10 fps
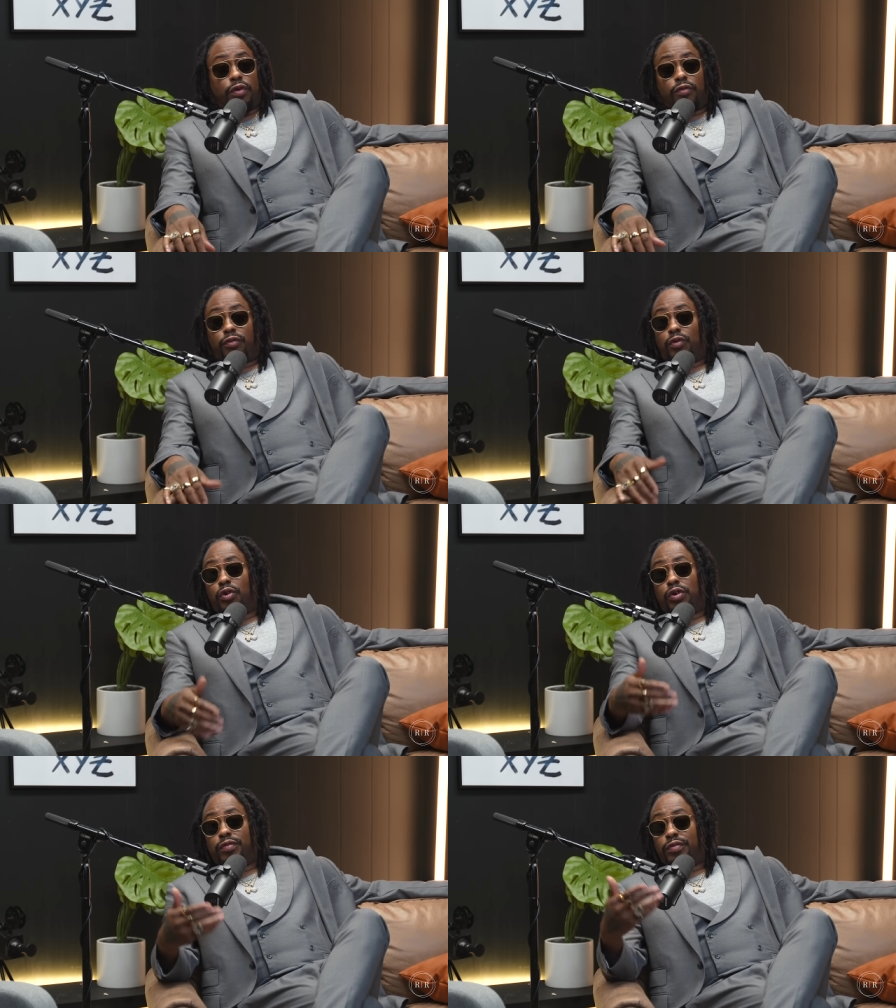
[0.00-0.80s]

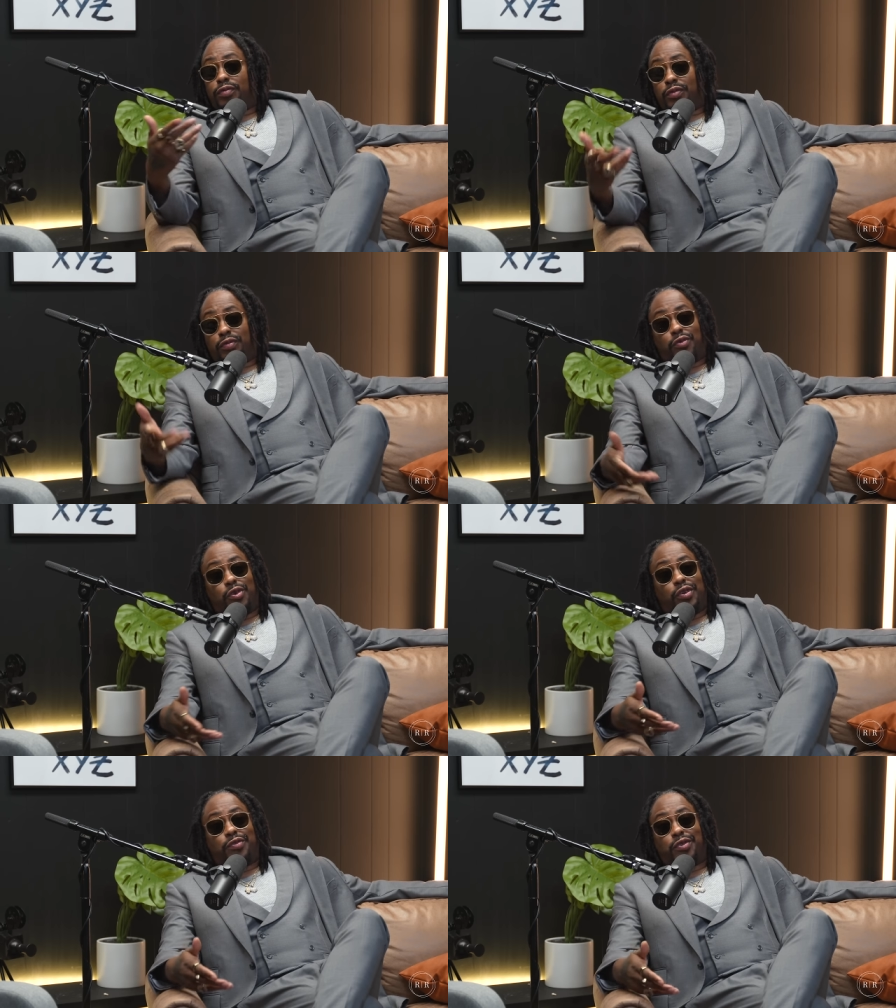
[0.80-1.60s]
For
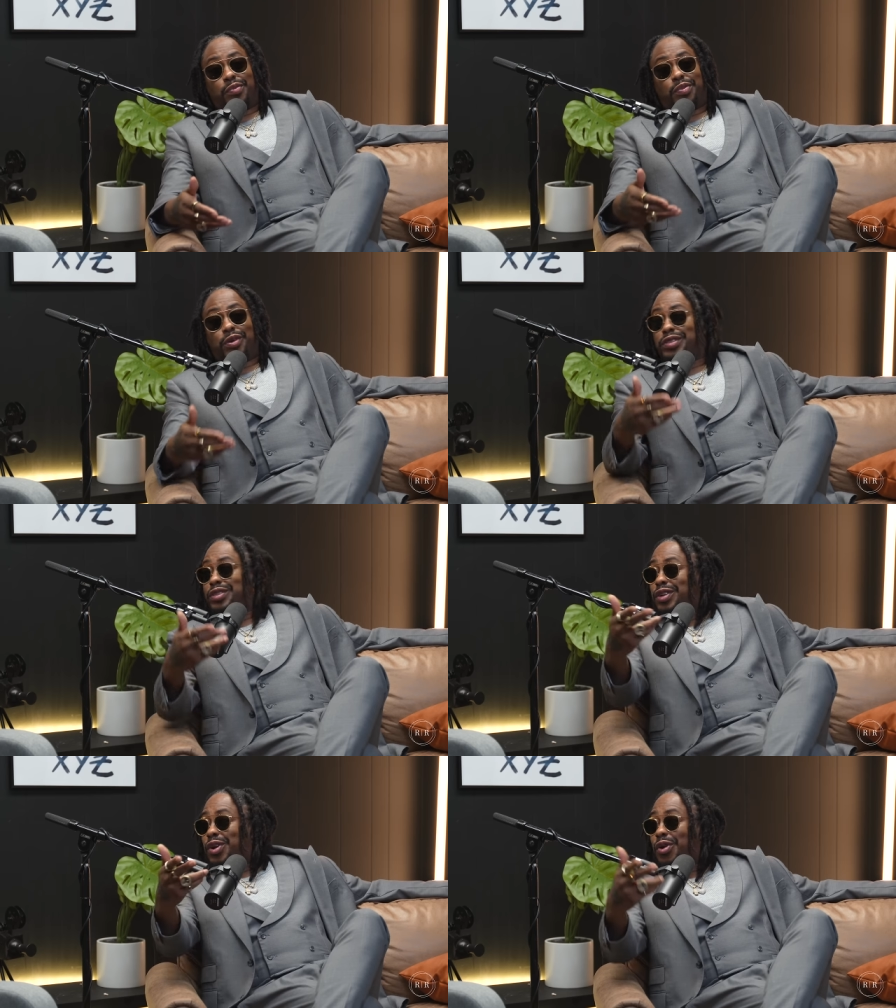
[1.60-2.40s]
the person
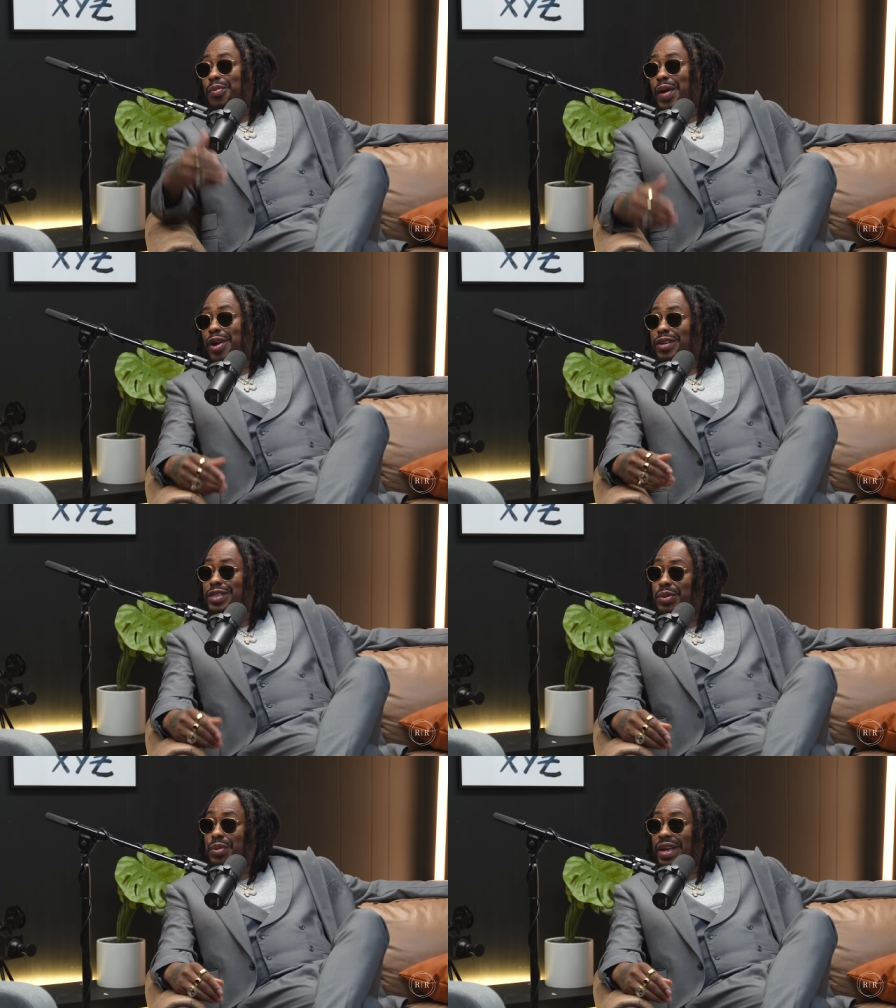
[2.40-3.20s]
you're
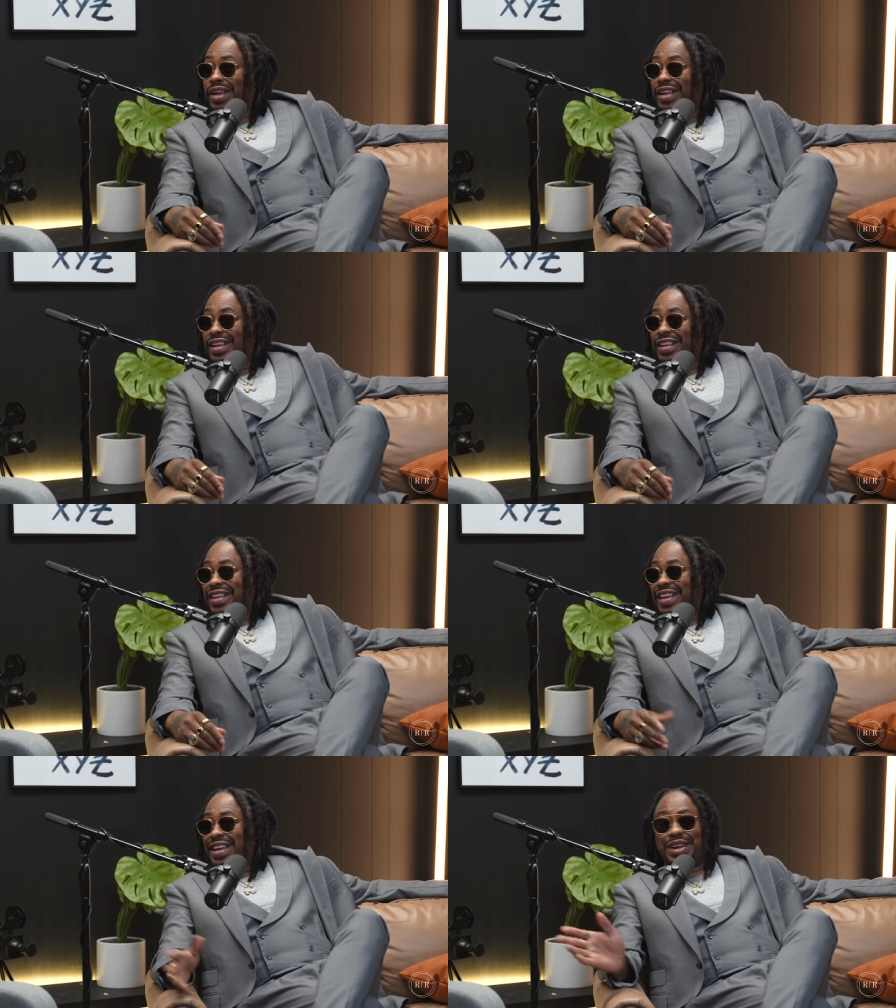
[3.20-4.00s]
co-parenting with,
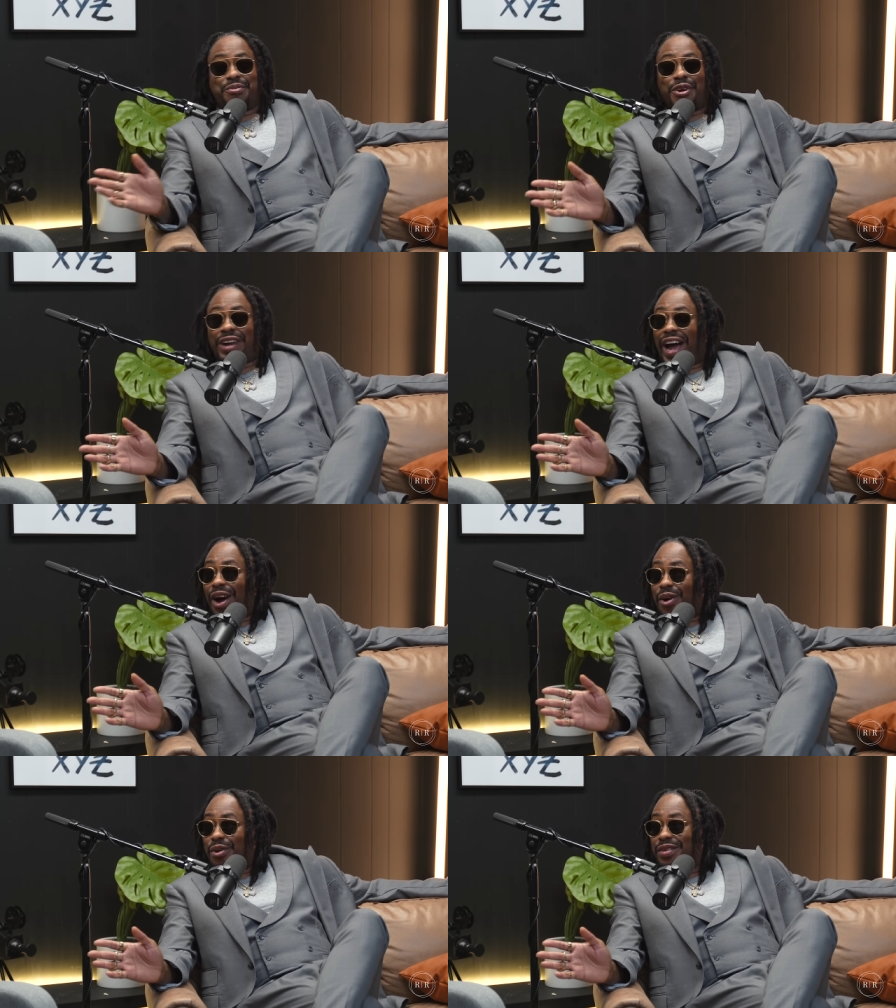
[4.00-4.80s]
it didn't work out.